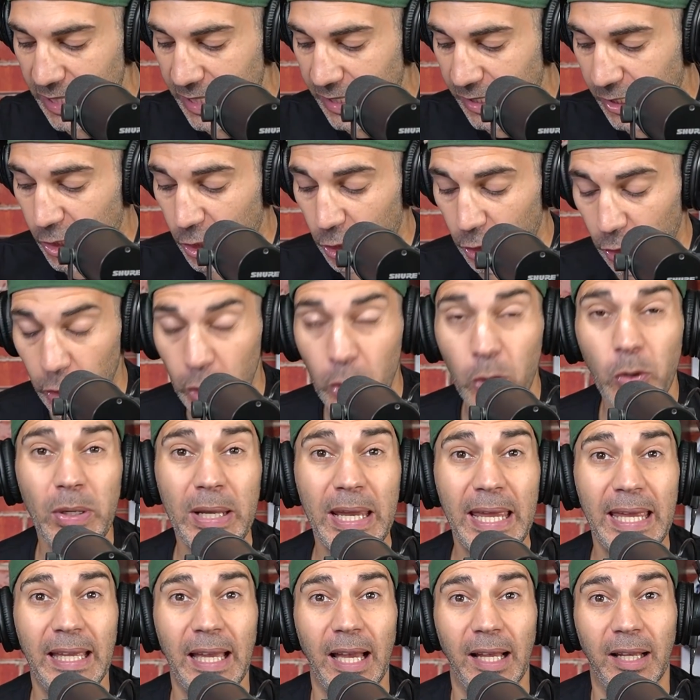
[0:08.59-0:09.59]

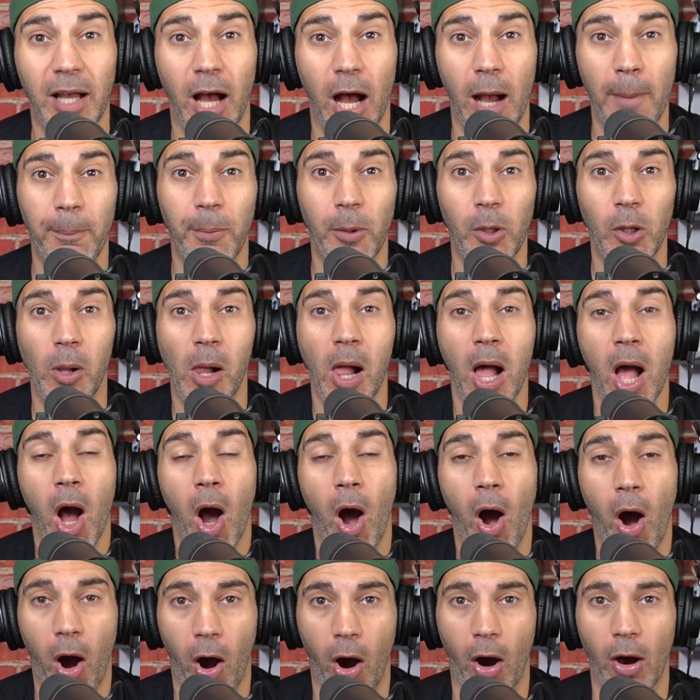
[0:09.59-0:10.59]
including a couple
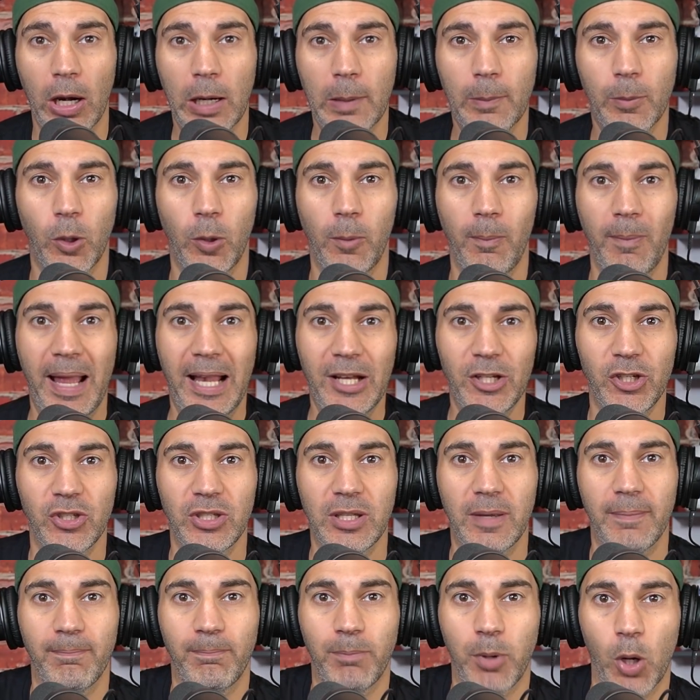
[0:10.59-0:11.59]
honorable mentions
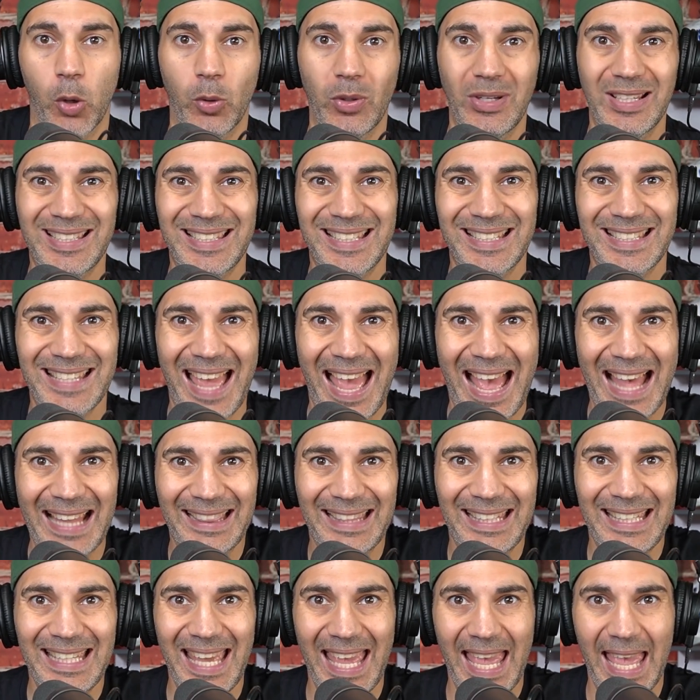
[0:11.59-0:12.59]
and bonuses at
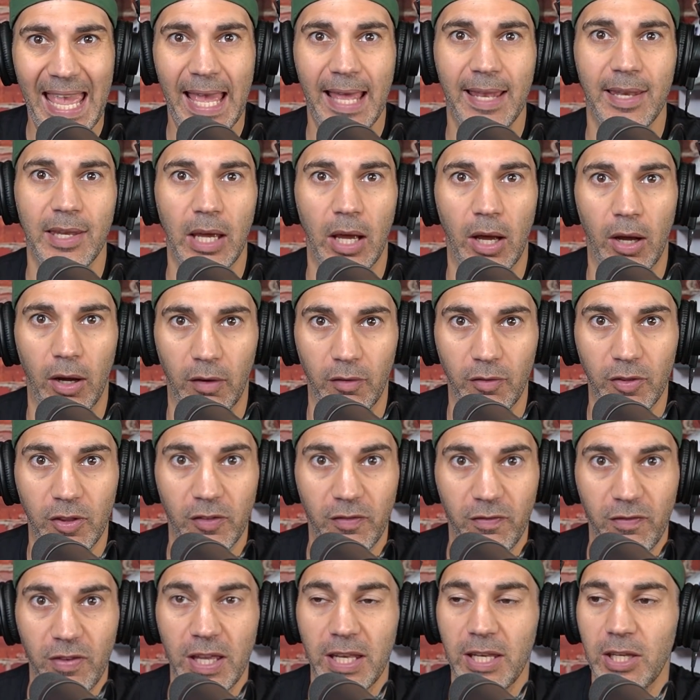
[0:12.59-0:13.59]
the end of the
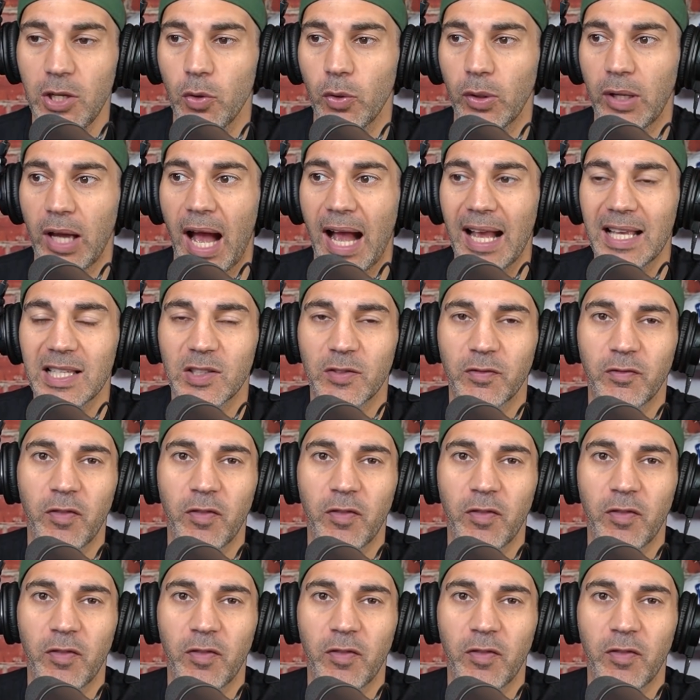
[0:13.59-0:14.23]
video, guys.